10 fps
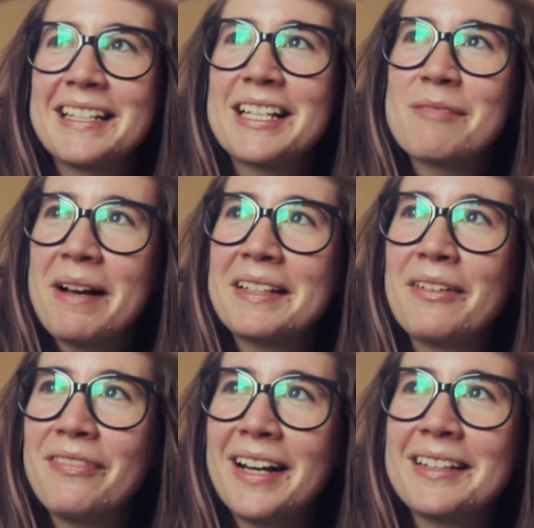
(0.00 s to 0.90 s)
Despite
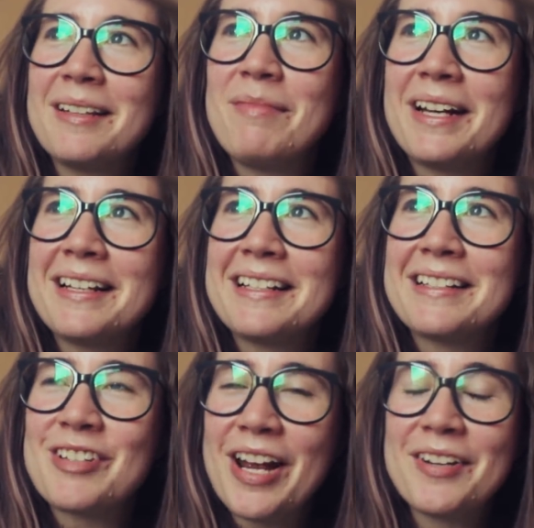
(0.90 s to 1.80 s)
the fact that my
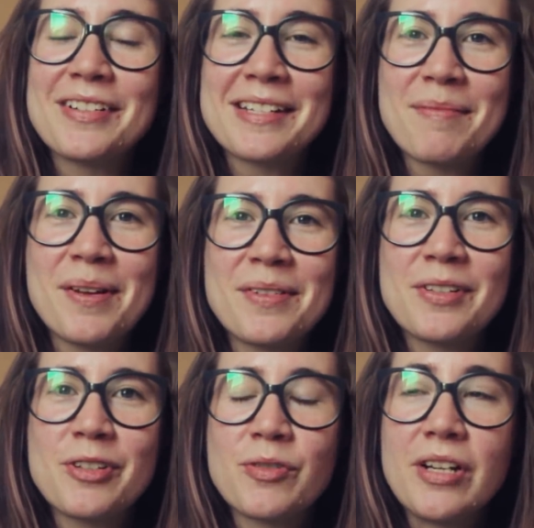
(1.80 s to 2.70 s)
channel is about
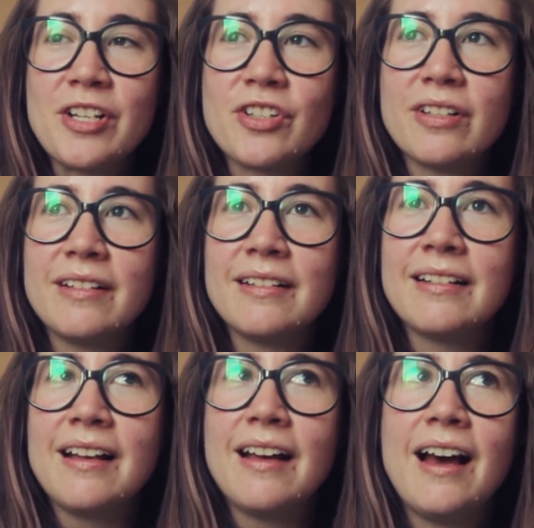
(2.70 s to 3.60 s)
illustration,
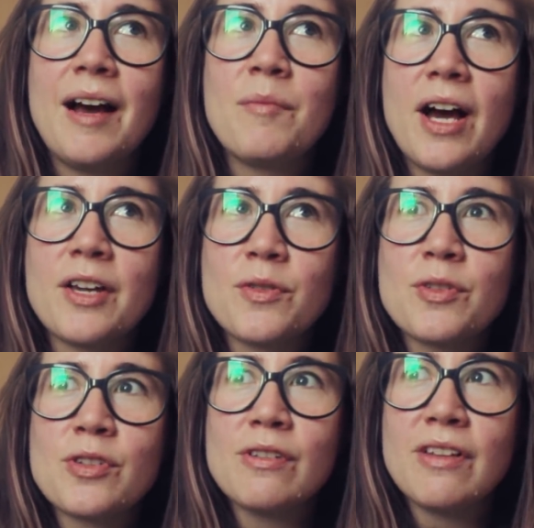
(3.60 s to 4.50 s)
um, I
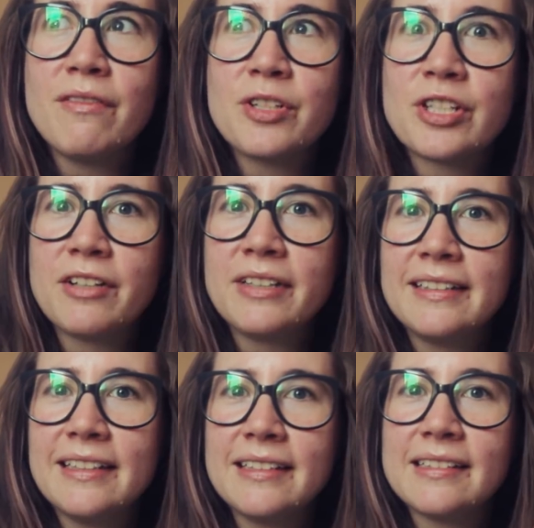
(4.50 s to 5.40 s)
also love
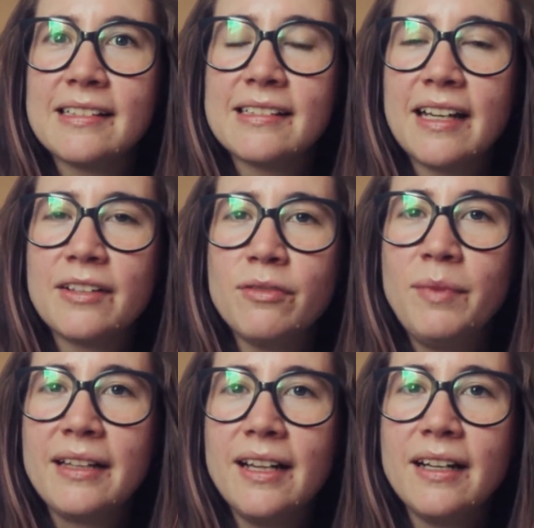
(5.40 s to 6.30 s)
sharing this side of
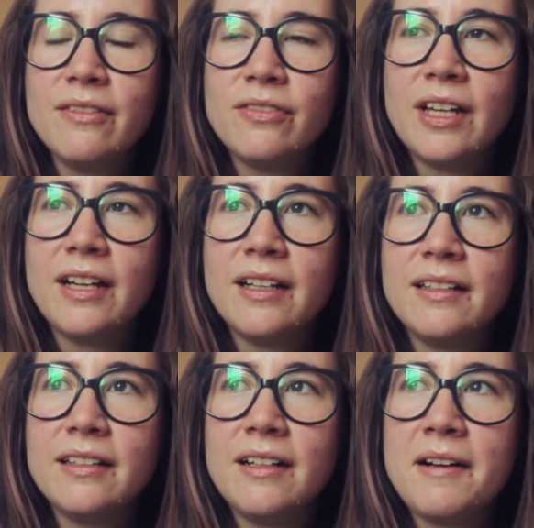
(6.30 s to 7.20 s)
my life
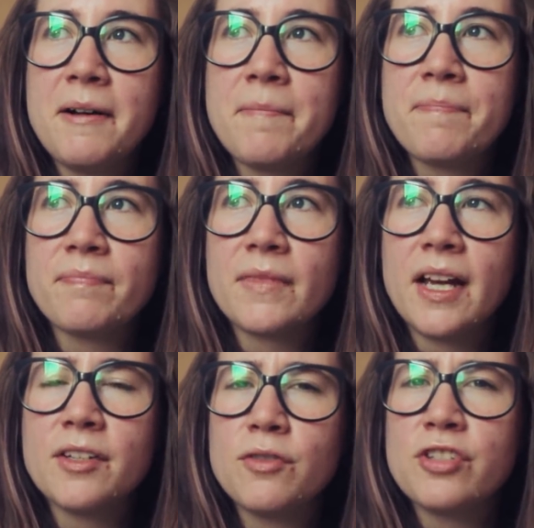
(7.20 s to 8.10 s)
that um,
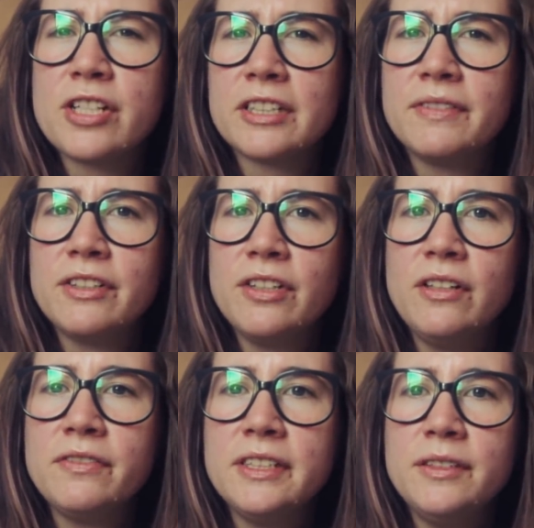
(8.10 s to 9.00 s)
I don't share very
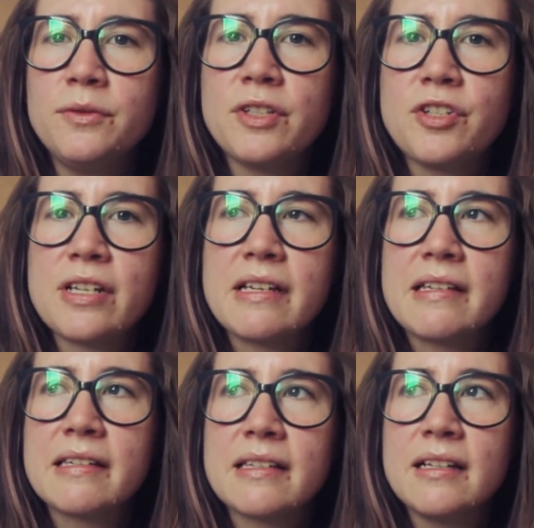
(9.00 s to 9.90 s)
often, which
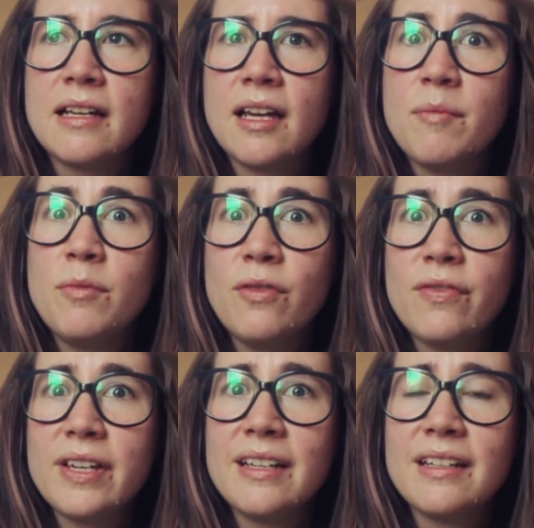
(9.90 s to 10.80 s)
is
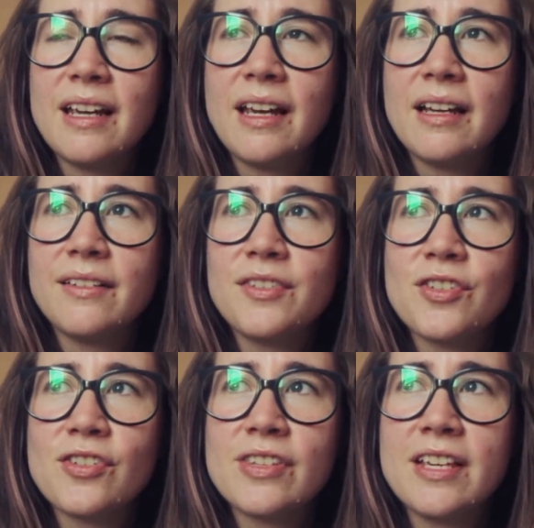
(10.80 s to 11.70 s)
moving and
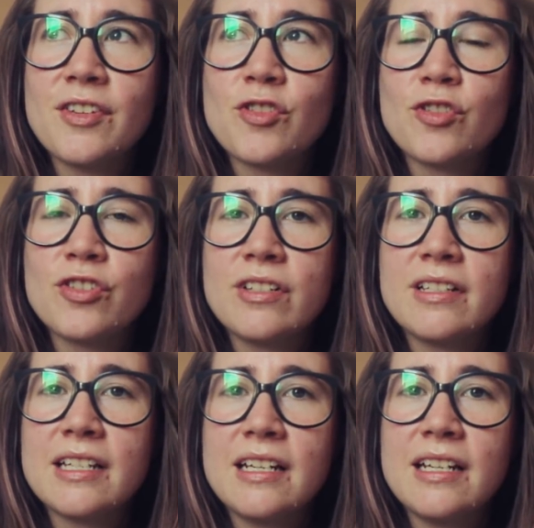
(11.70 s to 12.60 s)
just the
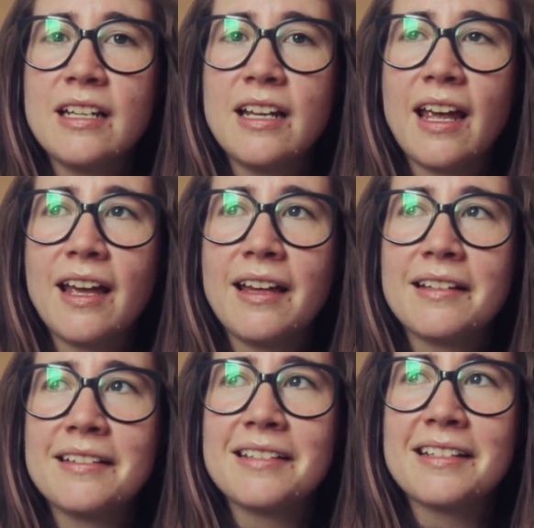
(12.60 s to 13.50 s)
uncertainty
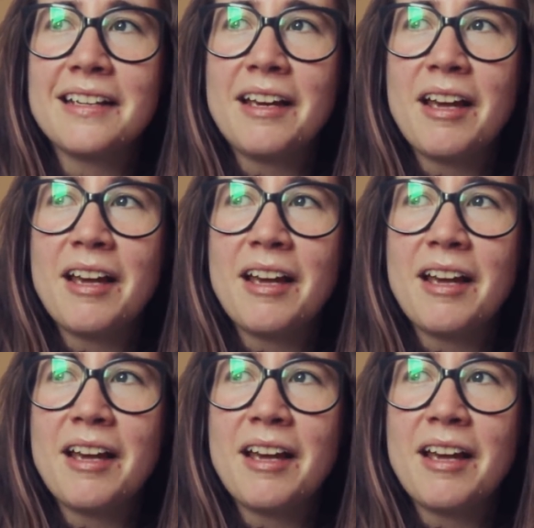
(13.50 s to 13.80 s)
and